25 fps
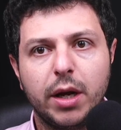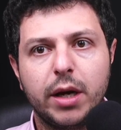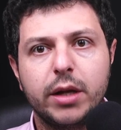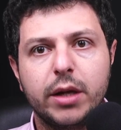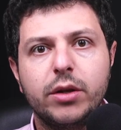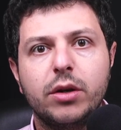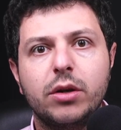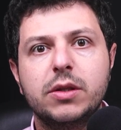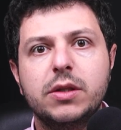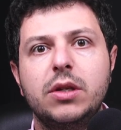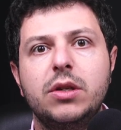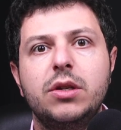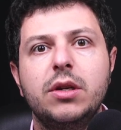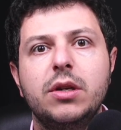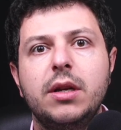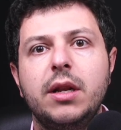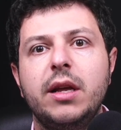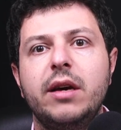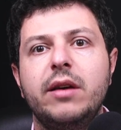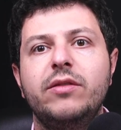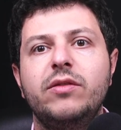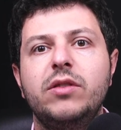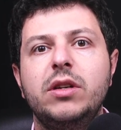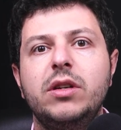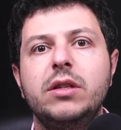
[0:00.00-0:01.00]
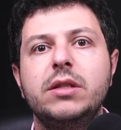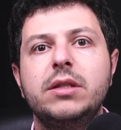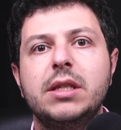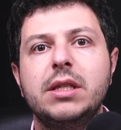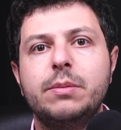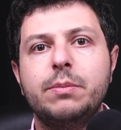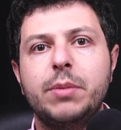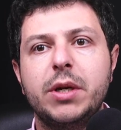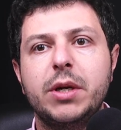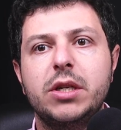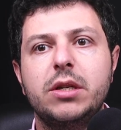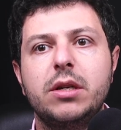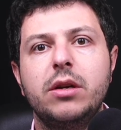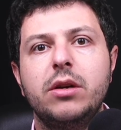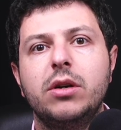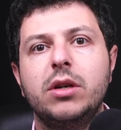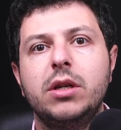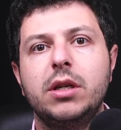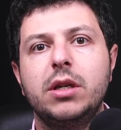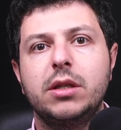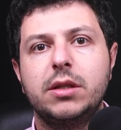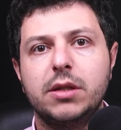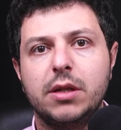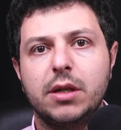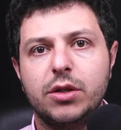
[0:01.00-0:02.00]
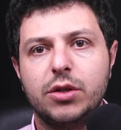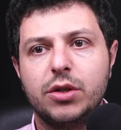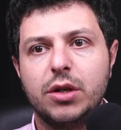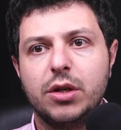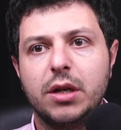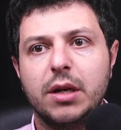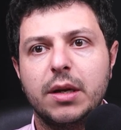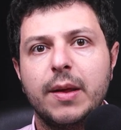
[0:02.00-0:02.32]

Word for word: oxygen levels, especially on exertion.